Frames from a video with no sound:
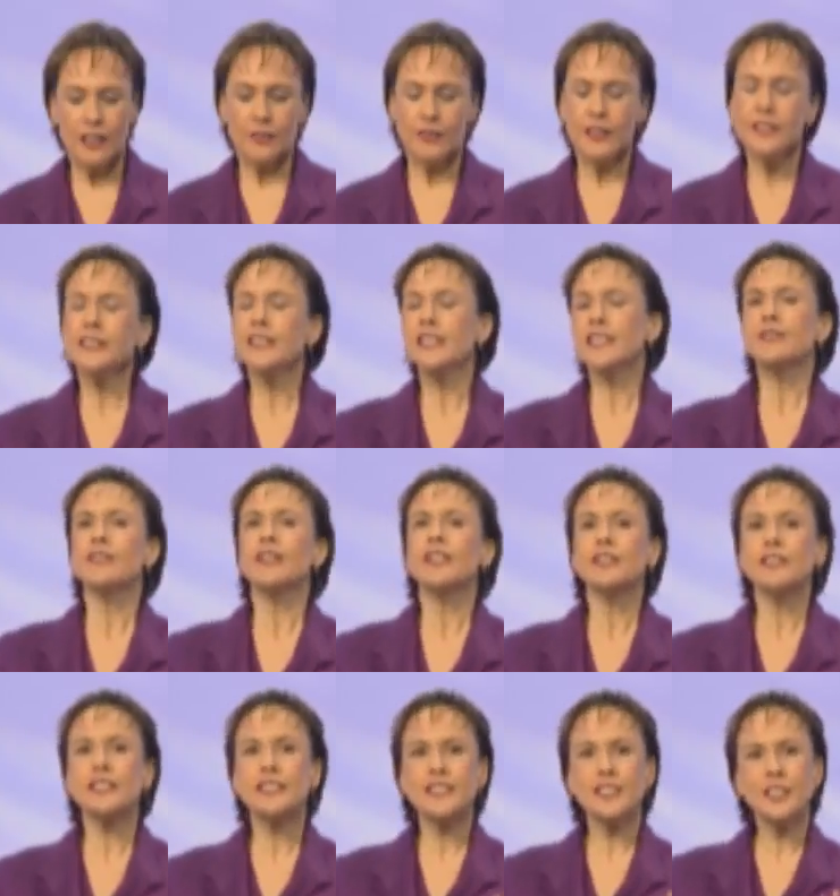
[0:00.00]
Finlay, if I
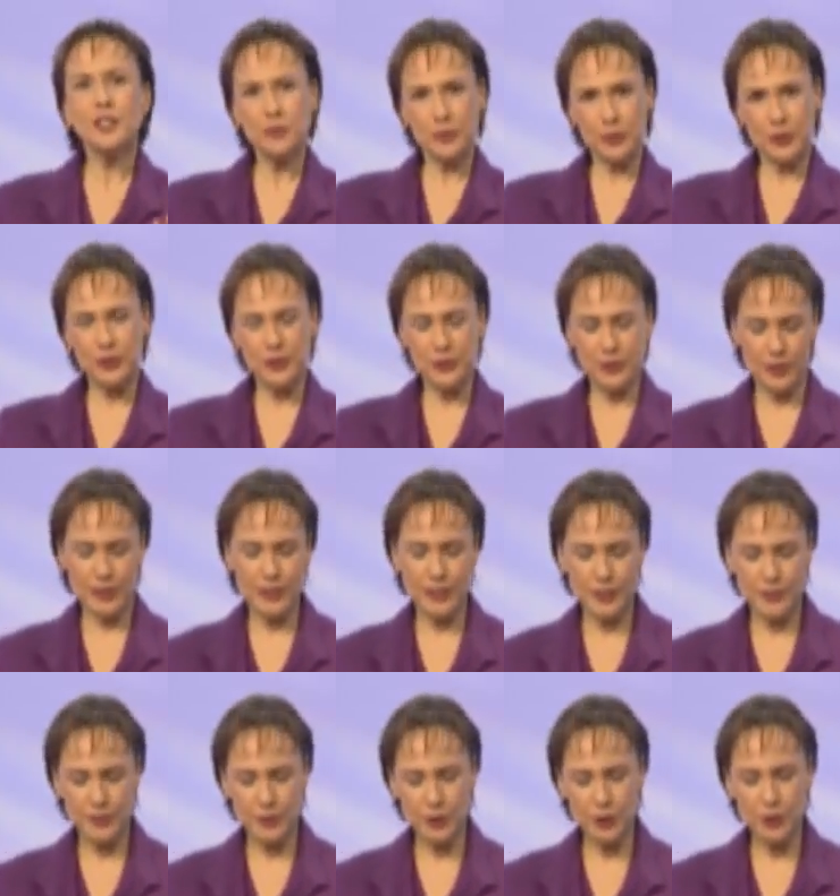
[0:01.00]
could start with you first
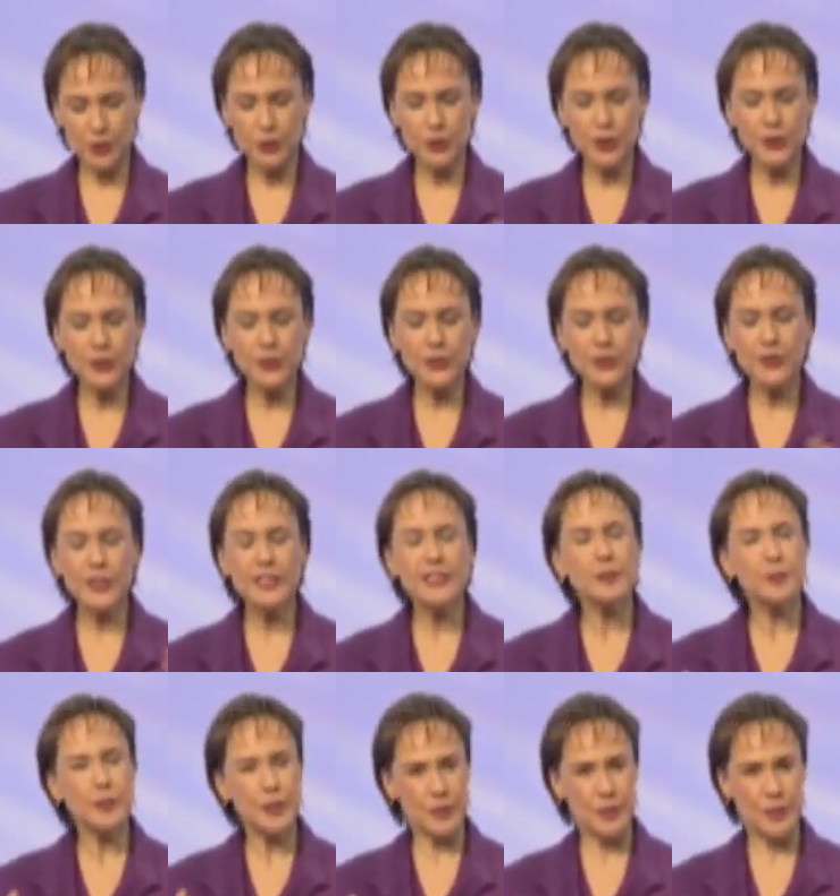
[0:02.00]
of all, drawing on your
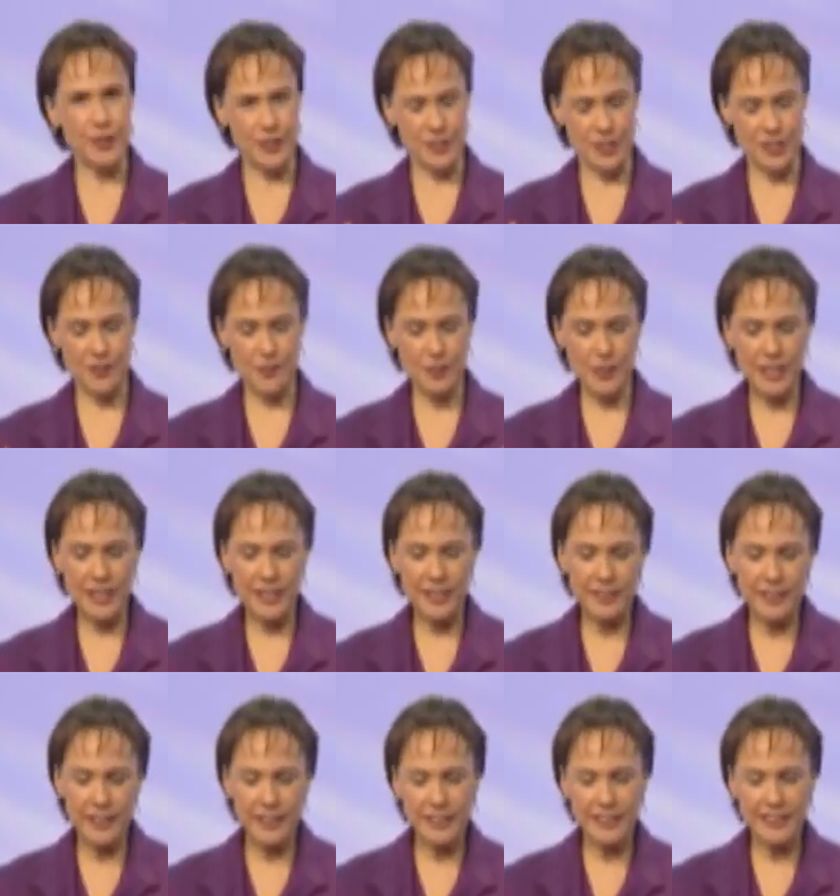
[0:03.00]
experience of making
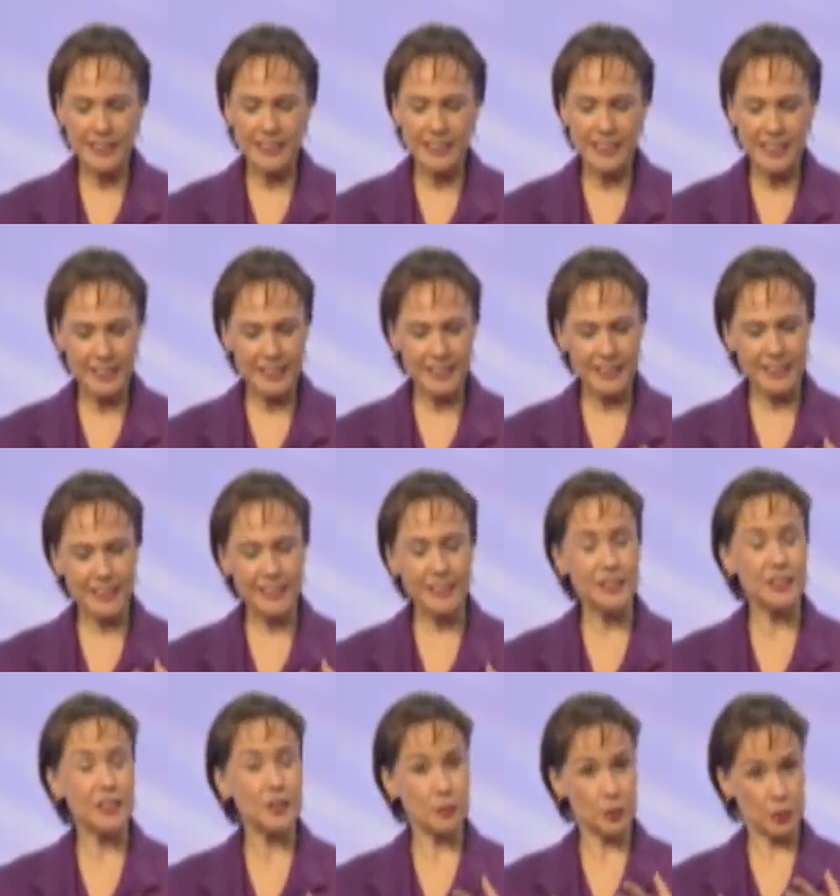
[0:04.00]
legacy data
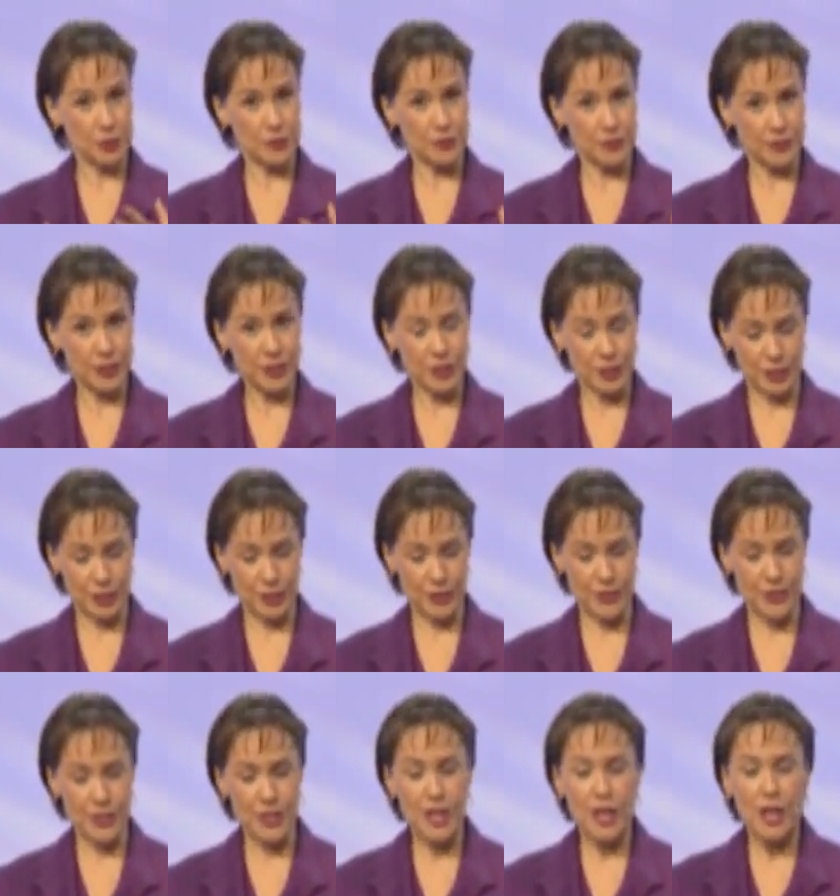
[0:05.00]
centres more
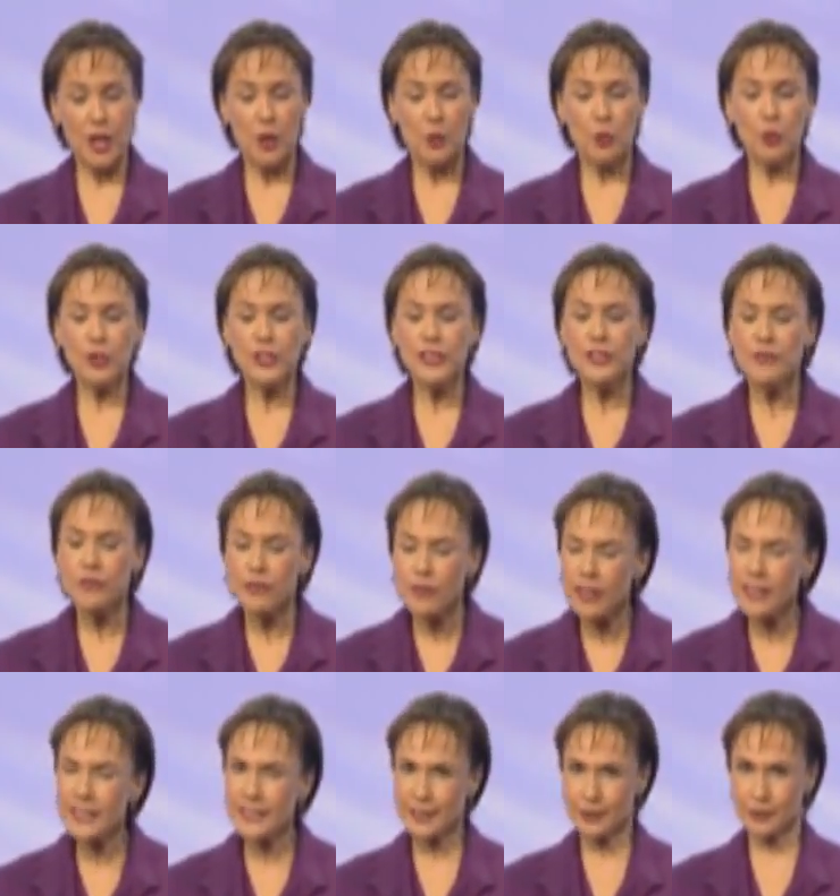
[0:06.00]
efficient, what
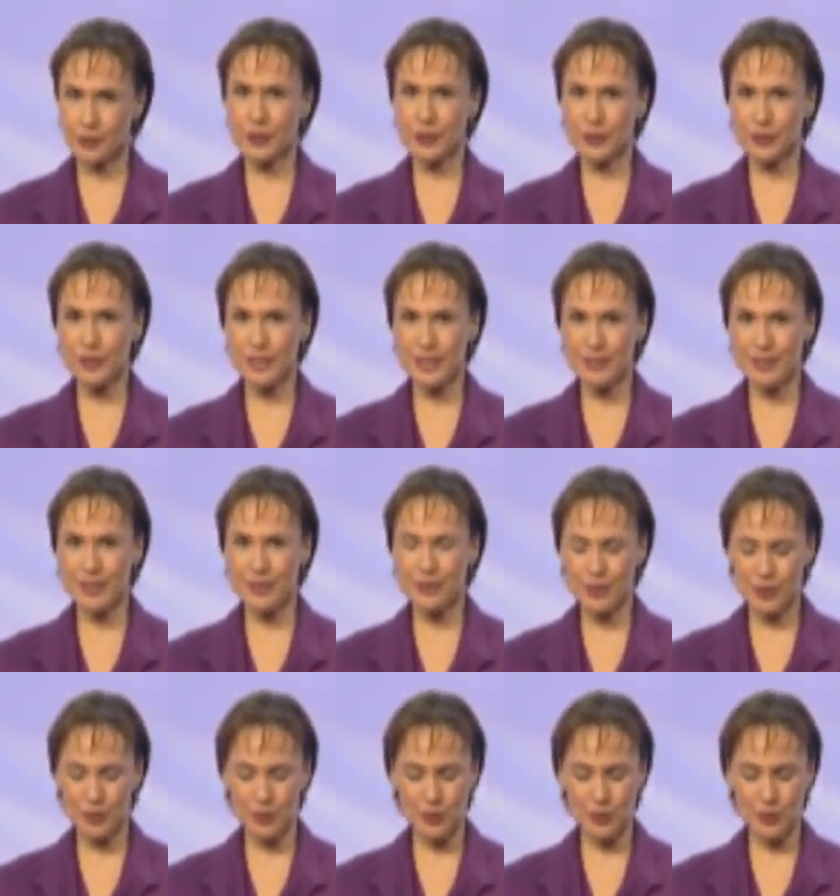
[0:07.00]
advice would you give to an